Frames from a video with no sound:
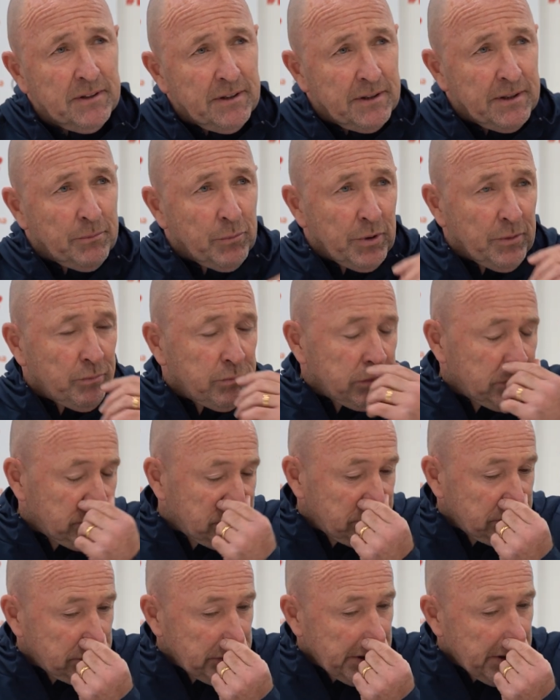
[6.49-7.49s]
I think
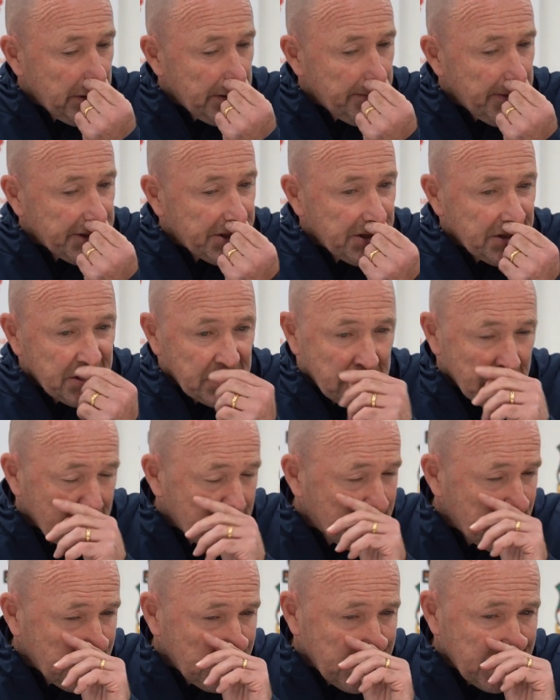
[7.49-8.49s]
we got the message
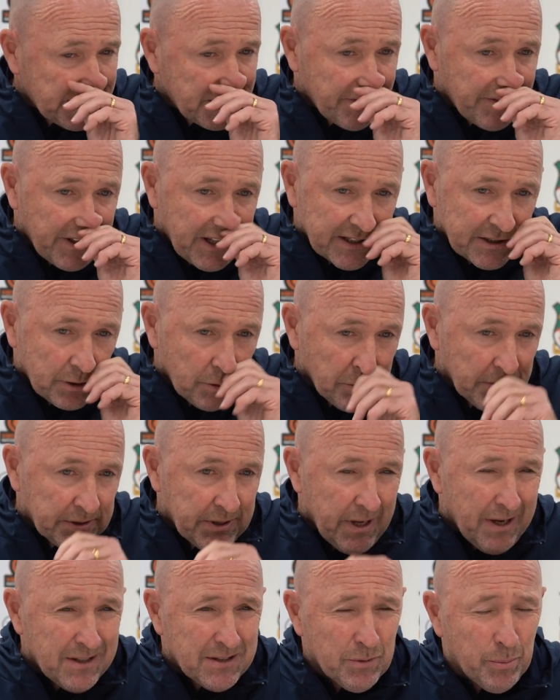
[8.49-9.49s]
across to the lads over the last couple of
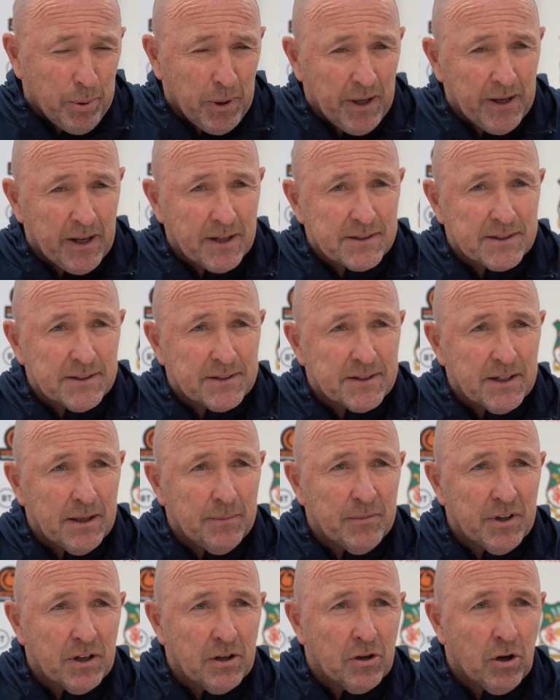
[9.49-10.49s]
days of playing against a
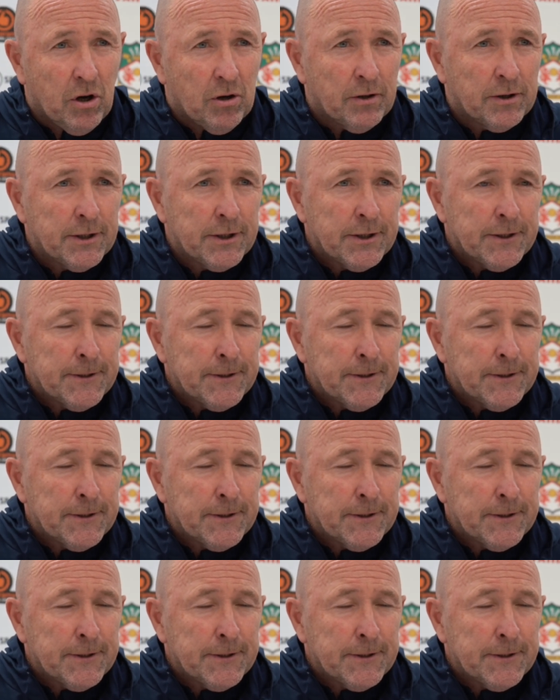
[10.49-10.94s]
team that got